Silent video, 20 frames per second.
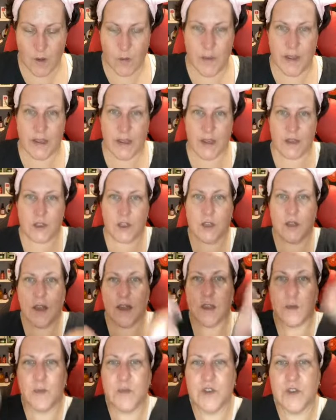my gosh, I
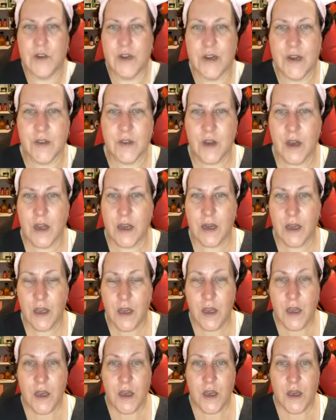lost my train of thought.
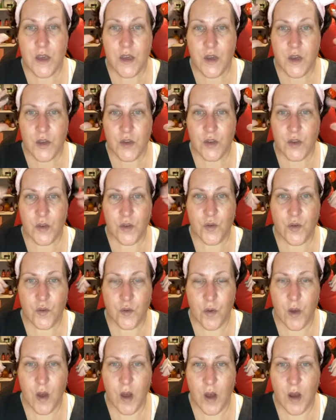
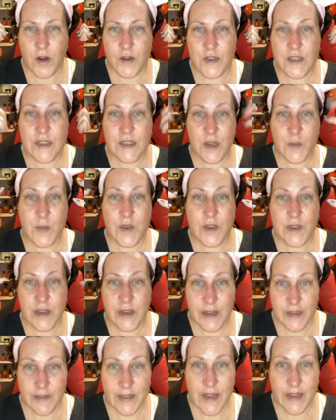You are
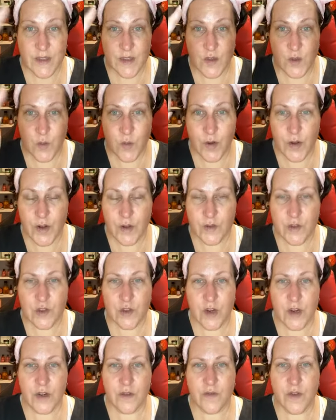stimulating. That's the word I was
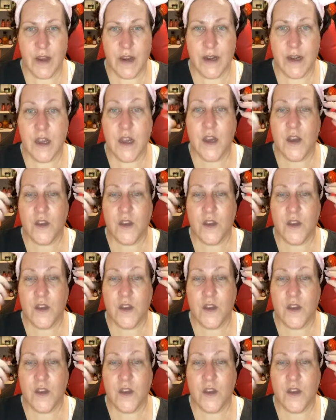trying to find.